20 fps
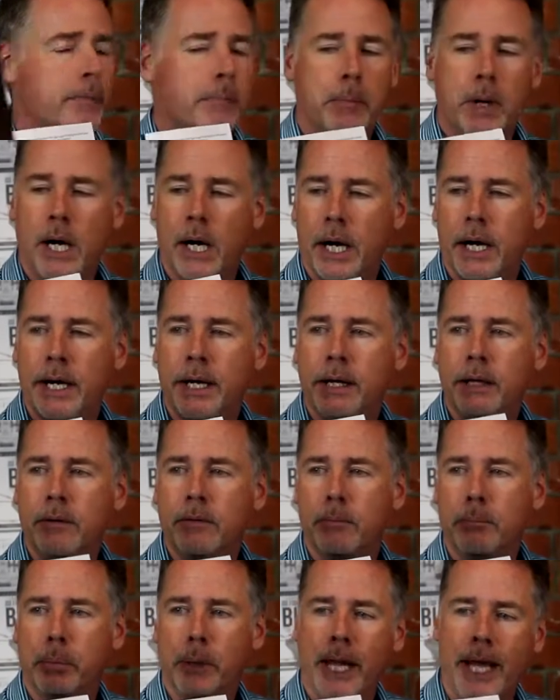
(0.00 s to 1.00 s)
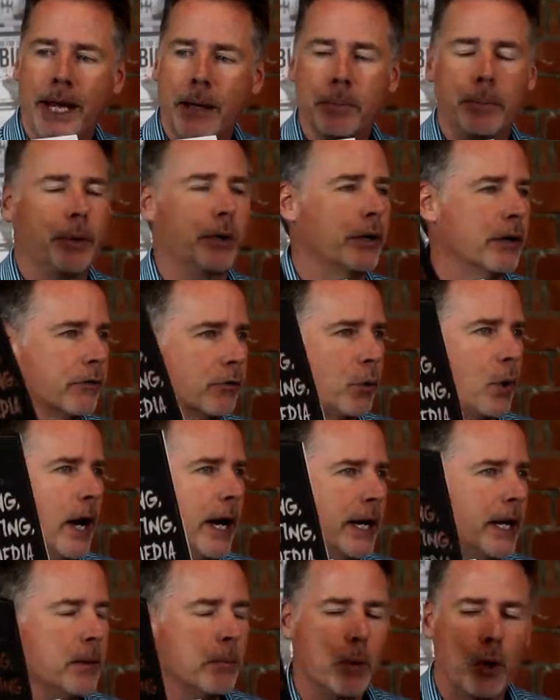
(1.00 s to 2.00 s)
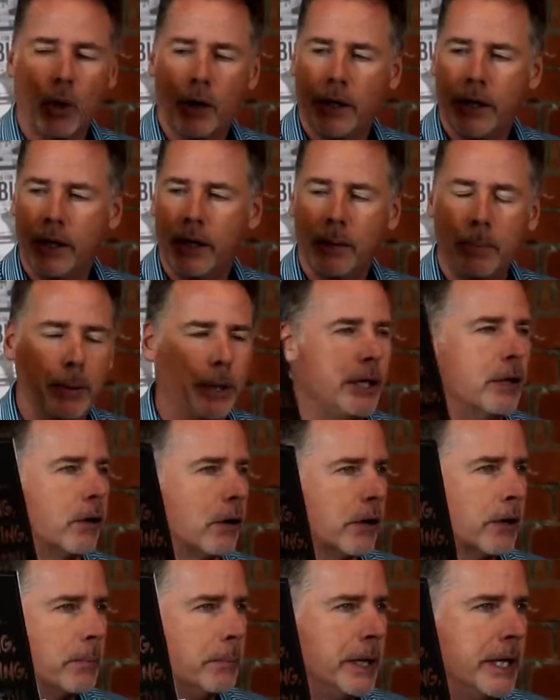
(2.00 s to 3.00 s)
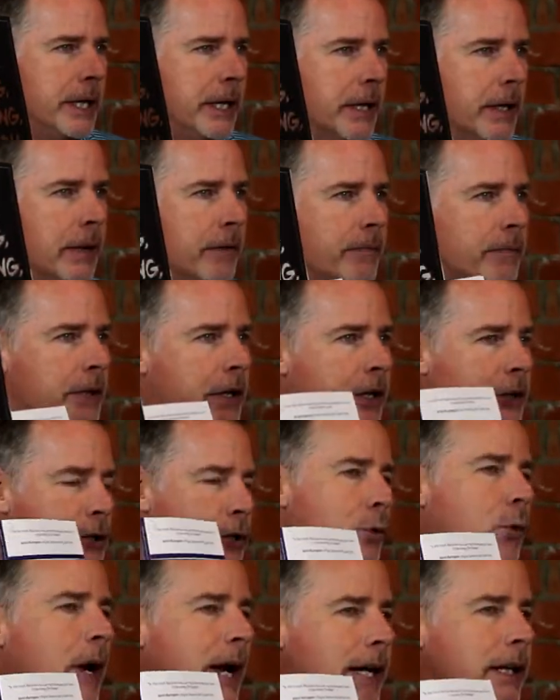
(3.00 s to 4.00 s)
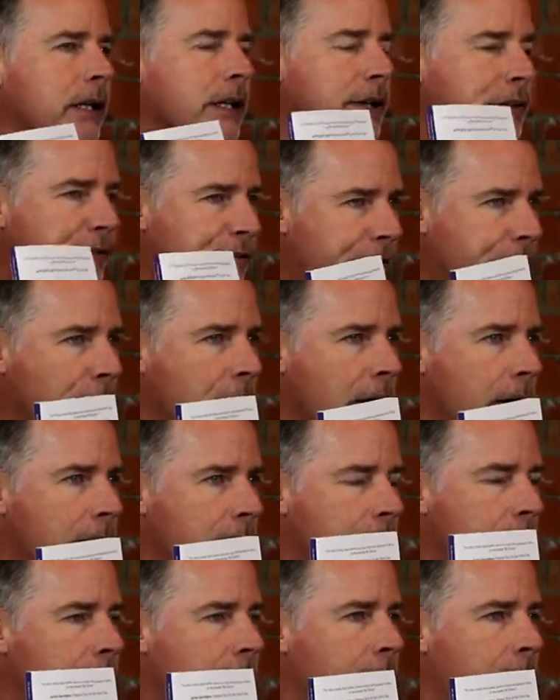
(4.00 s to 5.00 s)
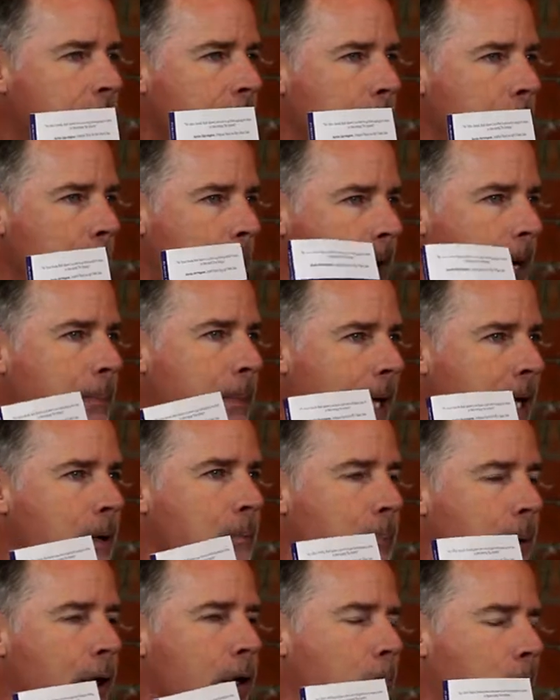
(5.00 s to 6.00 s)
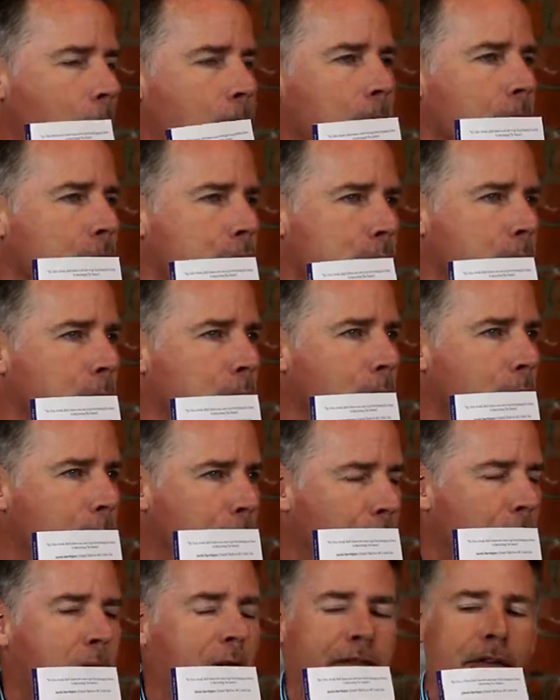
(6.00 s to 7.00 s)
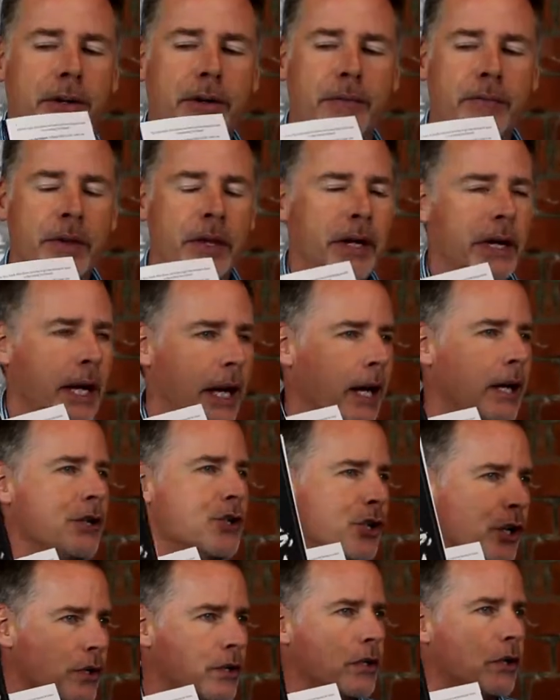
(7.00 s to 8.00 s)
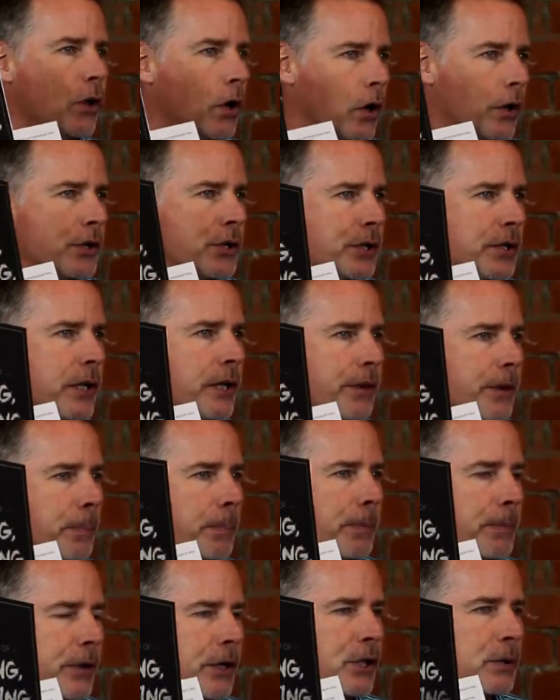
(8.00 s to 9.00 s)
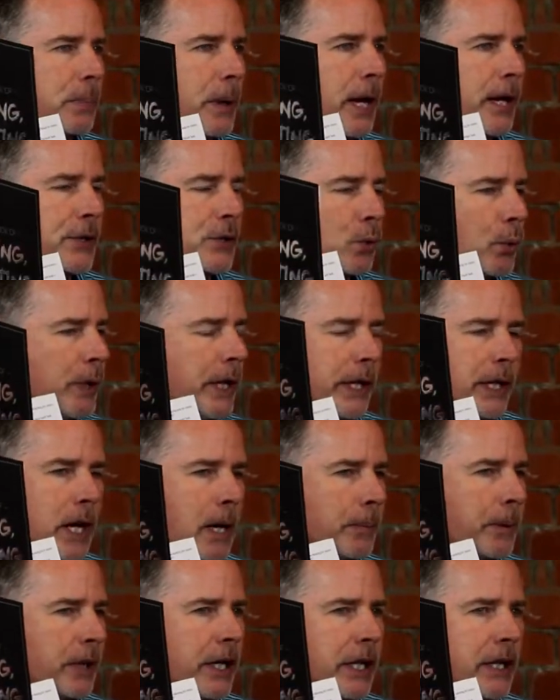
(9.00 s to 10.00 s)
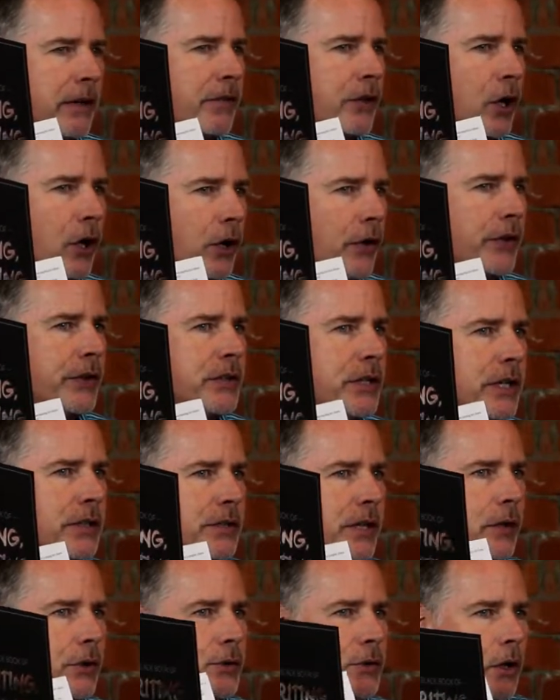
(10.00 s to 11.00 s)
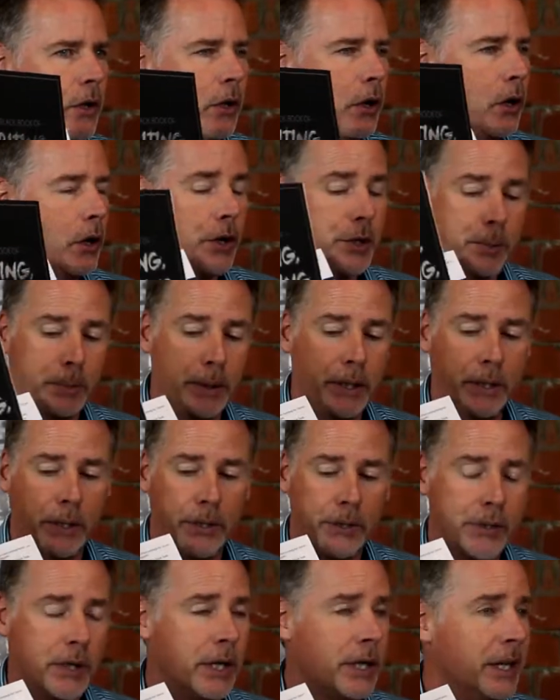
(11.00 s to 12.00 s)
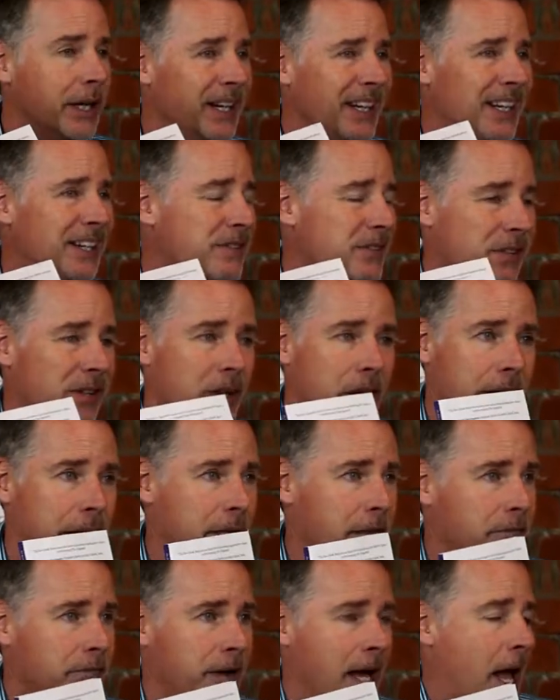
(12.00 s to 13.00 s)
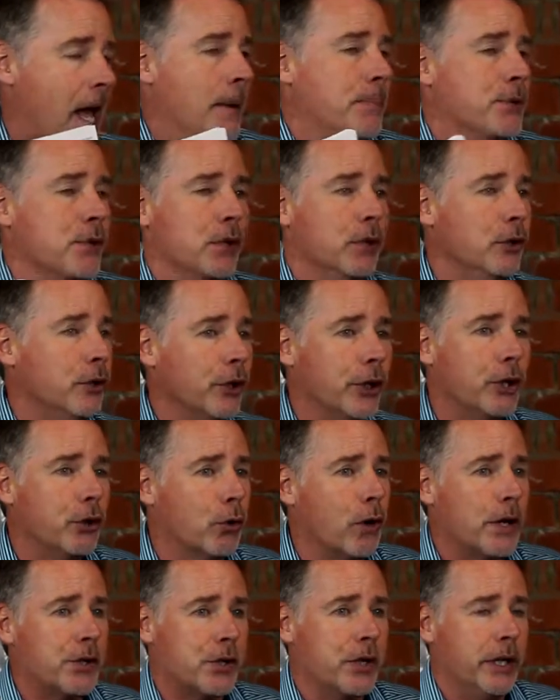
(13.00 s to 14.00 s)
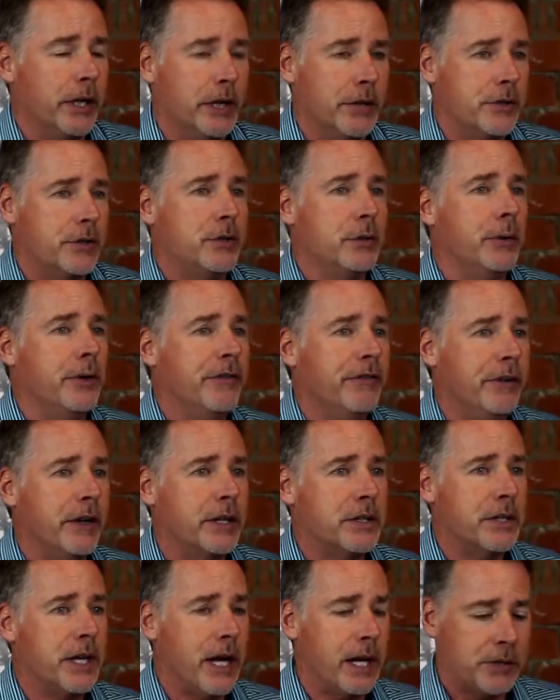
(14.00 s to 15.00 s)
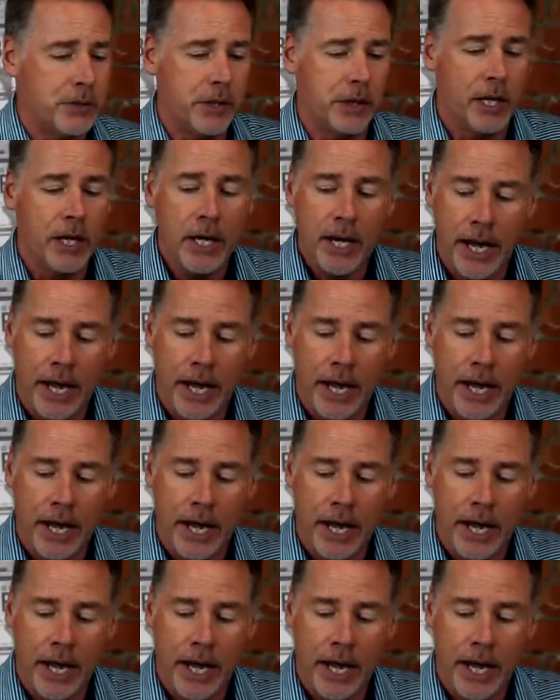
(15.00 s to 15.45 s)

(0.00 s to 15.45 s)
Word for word: my black book of writing, marketing, PR, and media directly from my main book, Publish, Promote, Profit, and just launched it the, this past week. Now, I'm going to give you all the details on launch because it's like absolutely crushing it. It's doing fantastic.